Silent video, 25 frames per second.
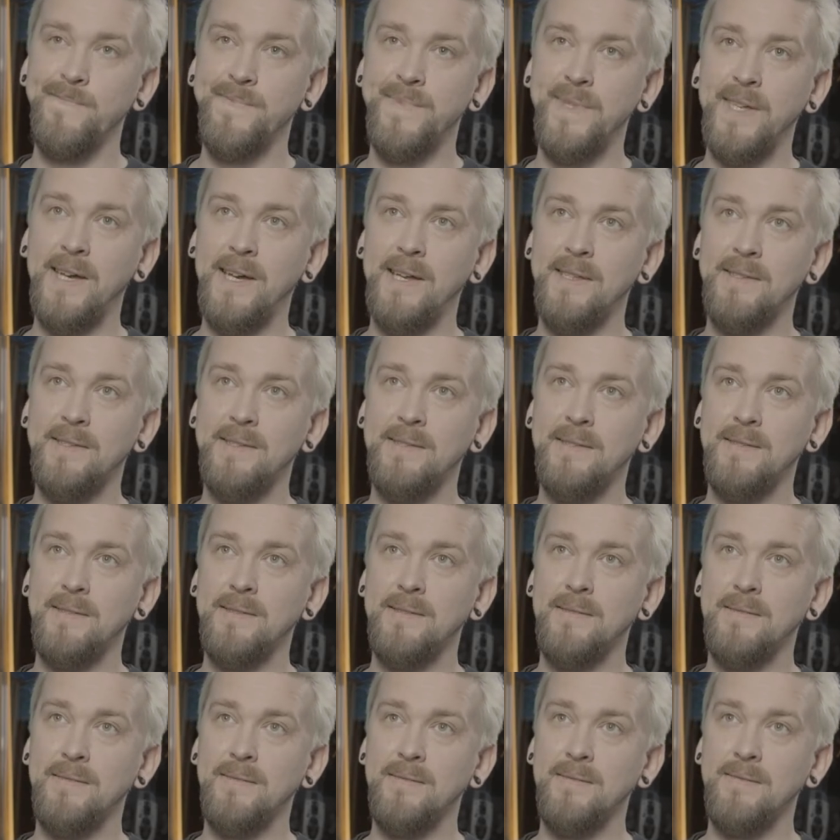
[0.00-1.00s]

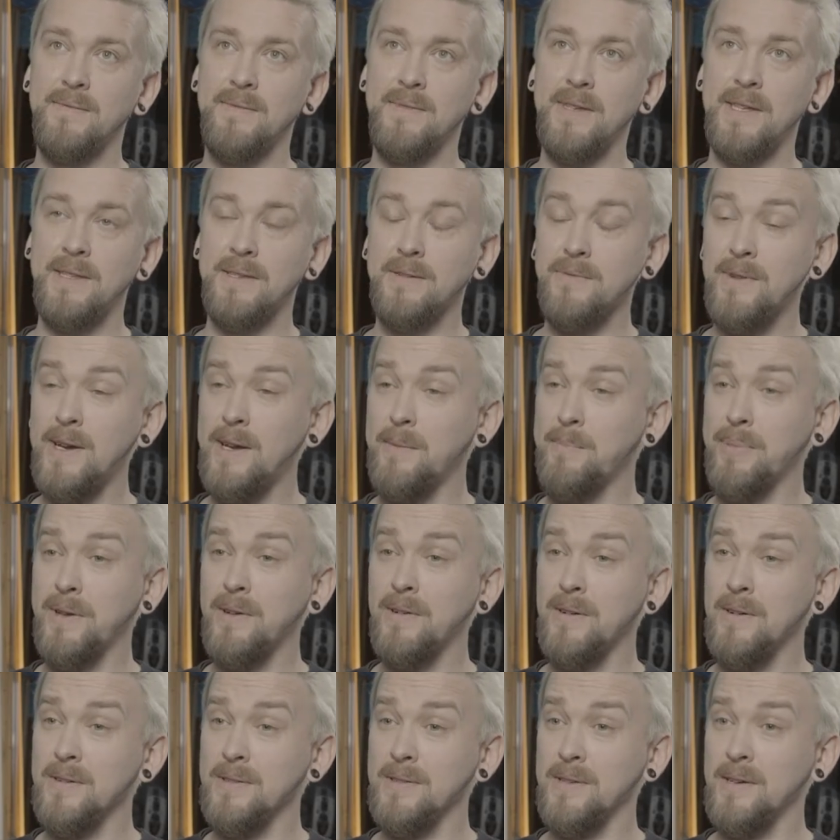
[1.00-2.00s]
that's great
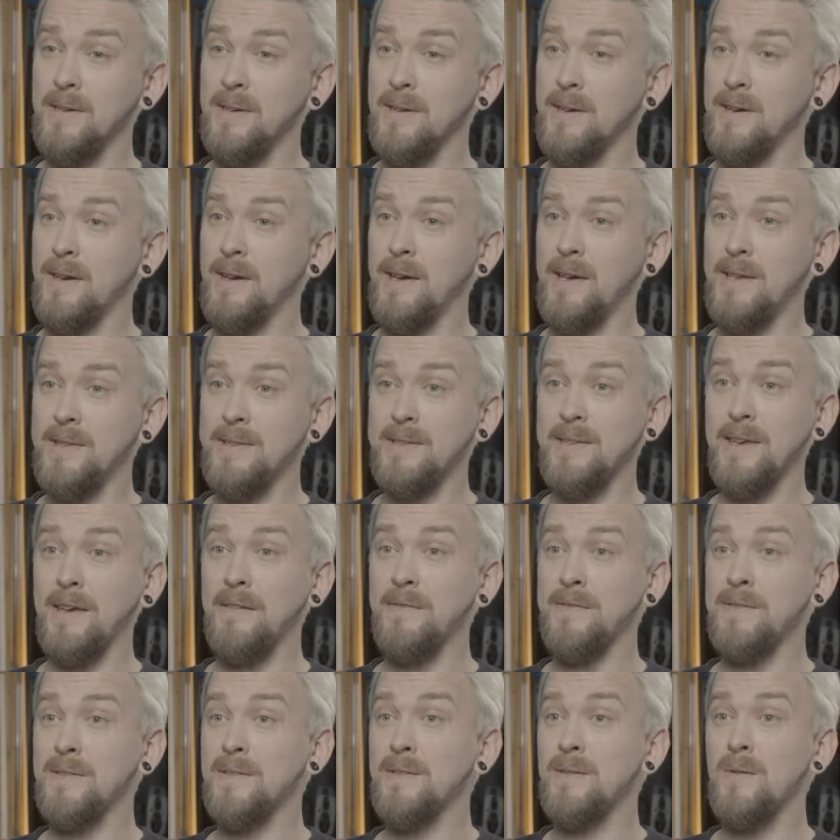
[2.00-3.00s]
because it
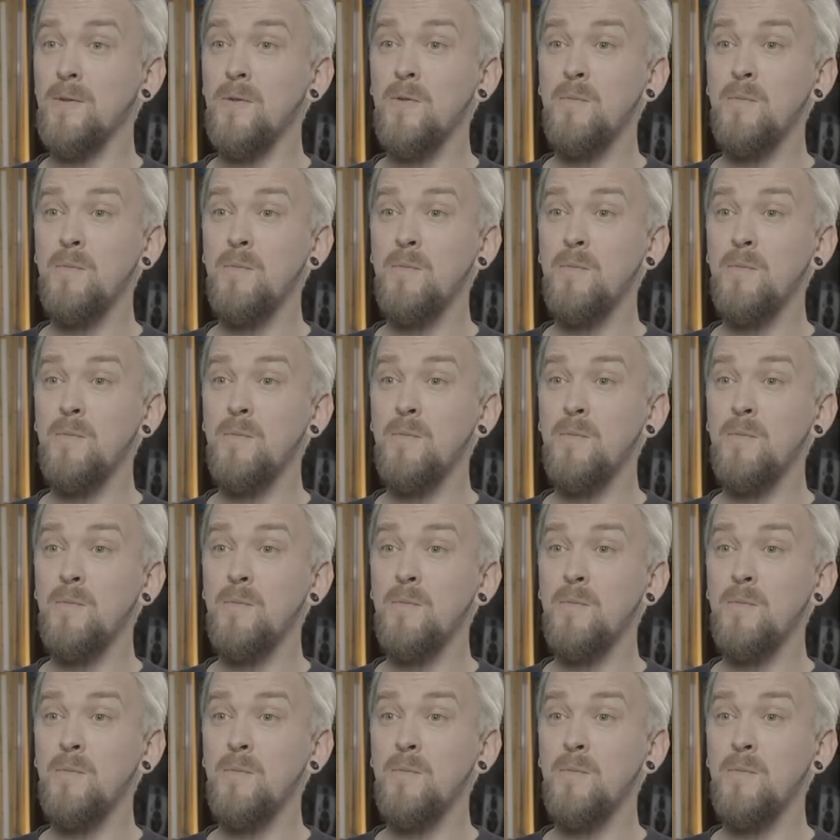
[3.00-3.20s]
saves so